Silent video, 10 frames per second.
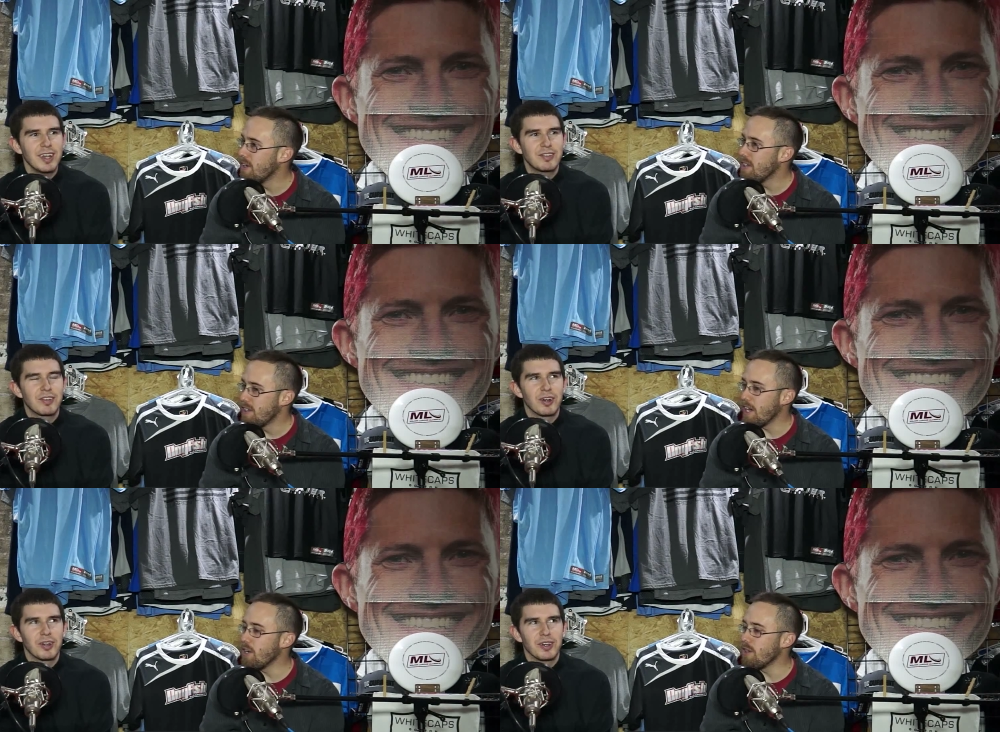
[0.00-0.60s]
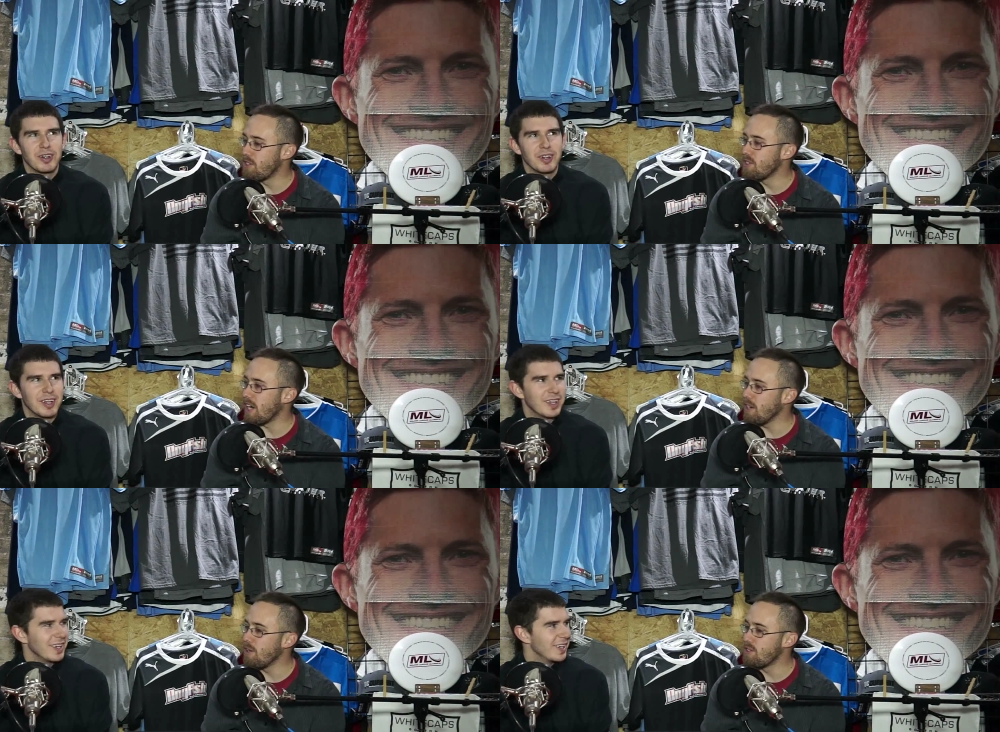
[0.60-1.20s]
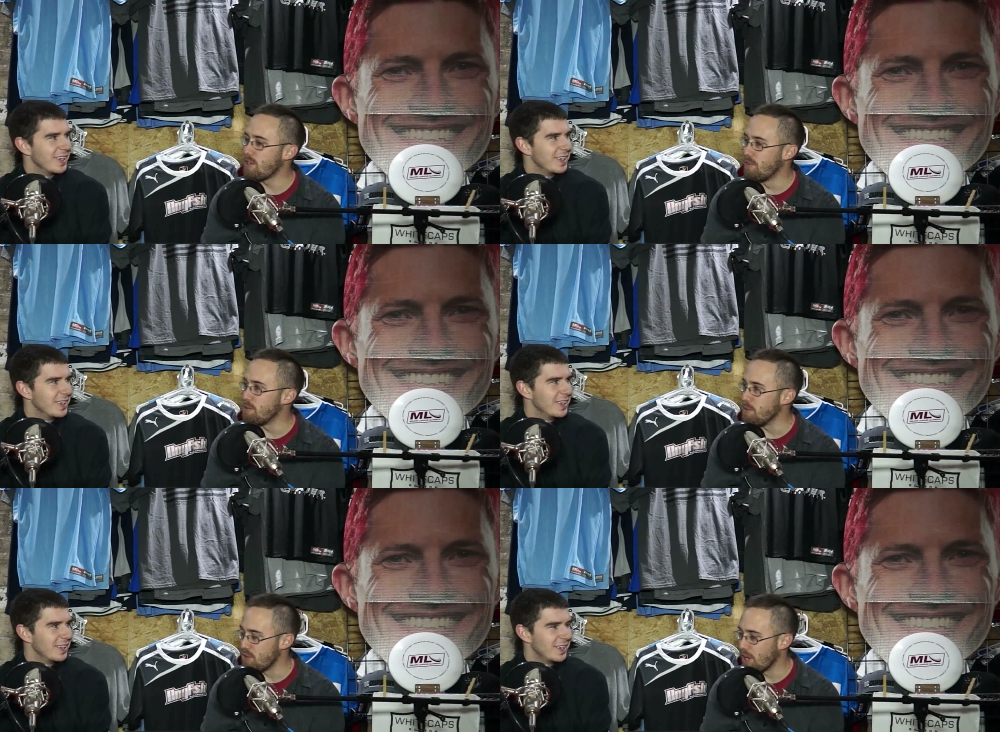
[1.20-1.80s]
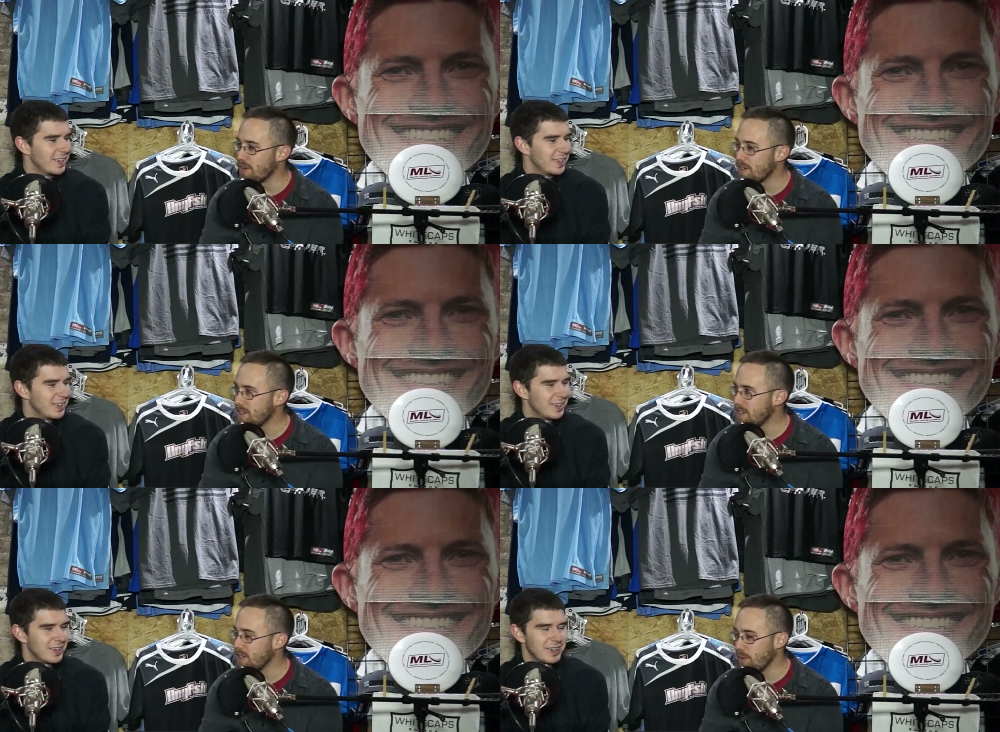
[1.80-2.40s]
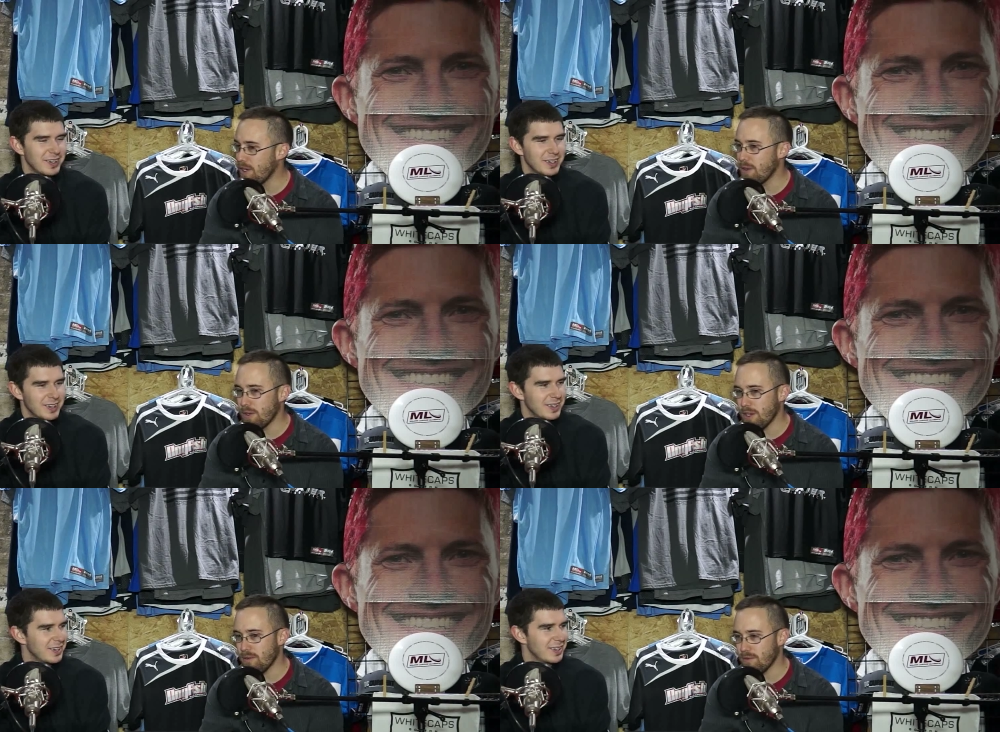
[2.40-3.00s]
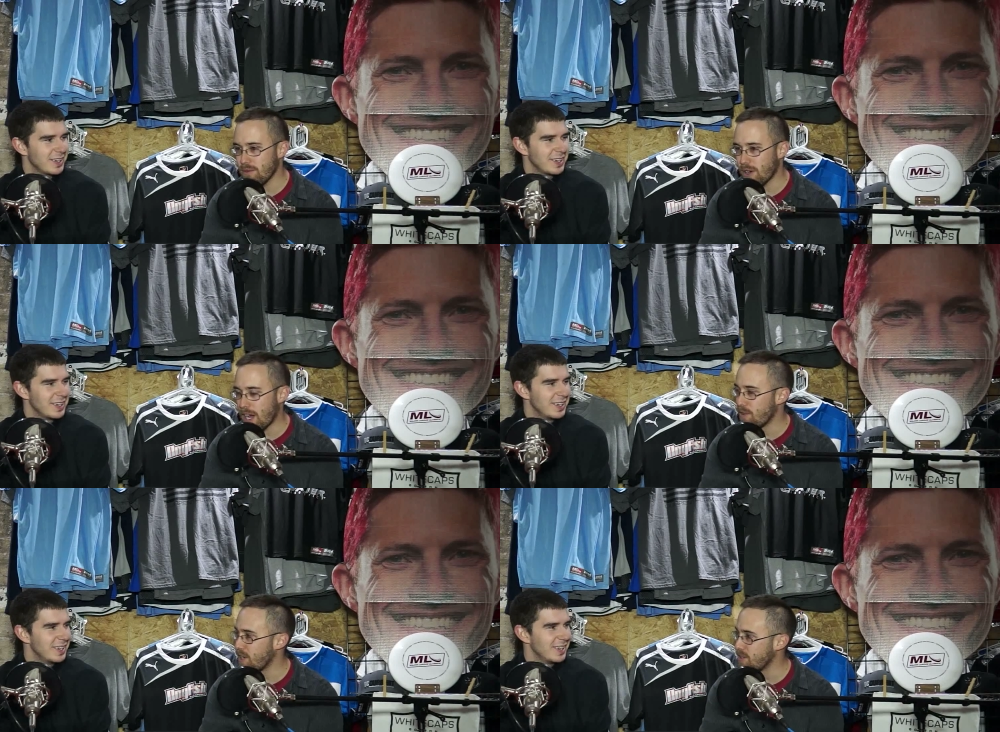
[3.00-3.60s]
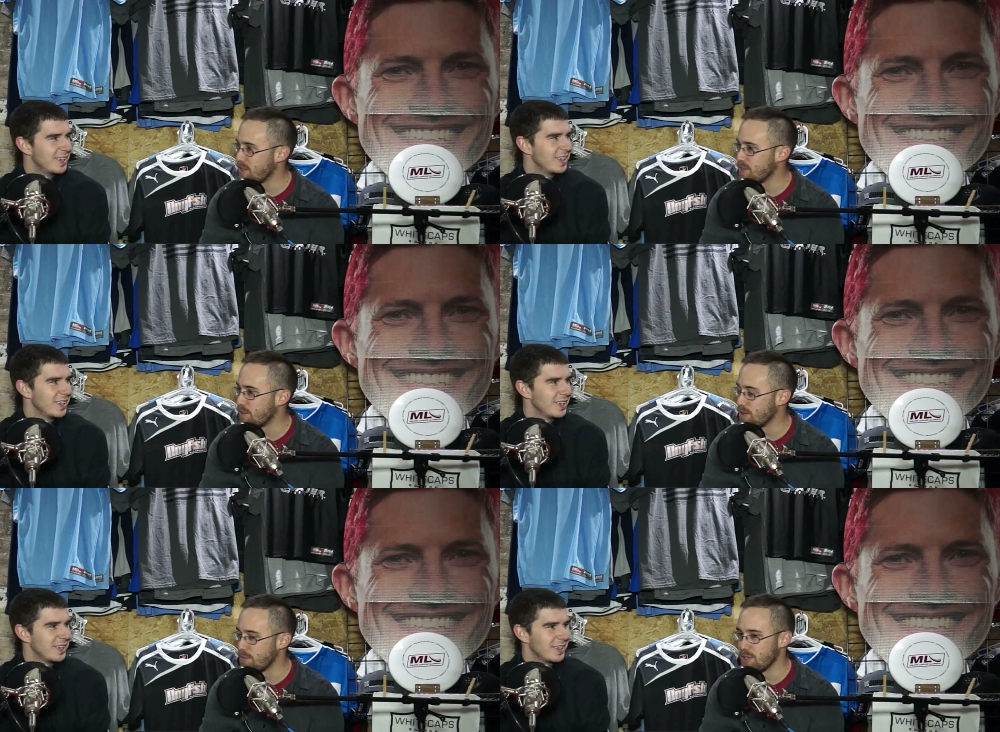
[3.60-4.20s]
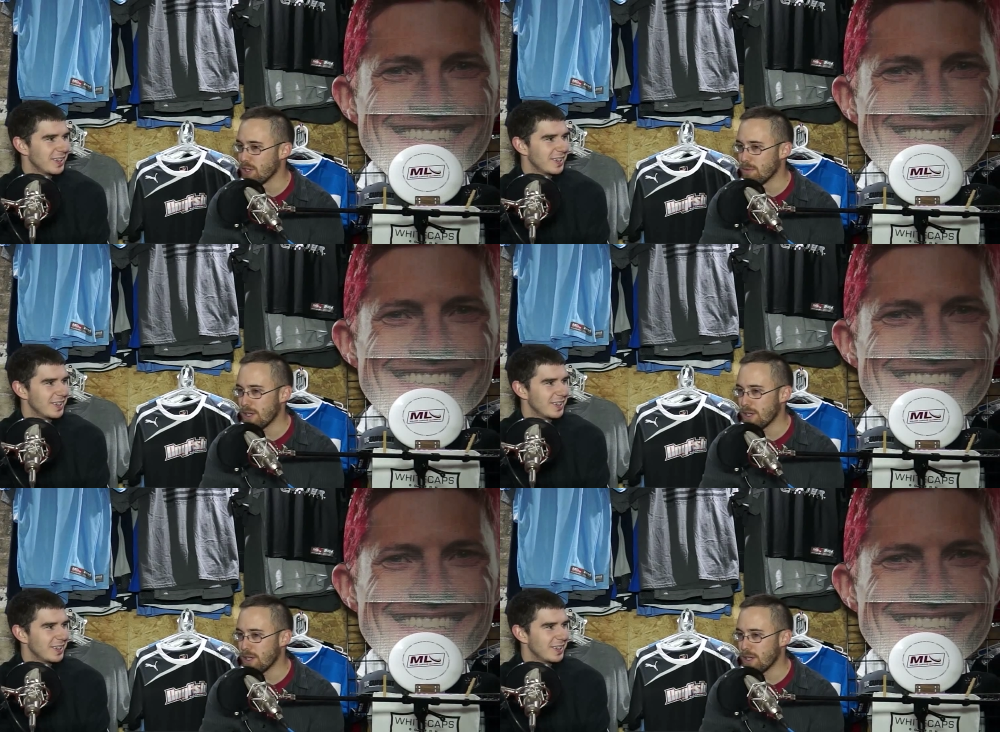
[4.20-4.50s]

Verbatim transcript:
Speaker 1: Let's talk. I know this is a Frisbee show, and we advertise ourselves as a Frisbee show,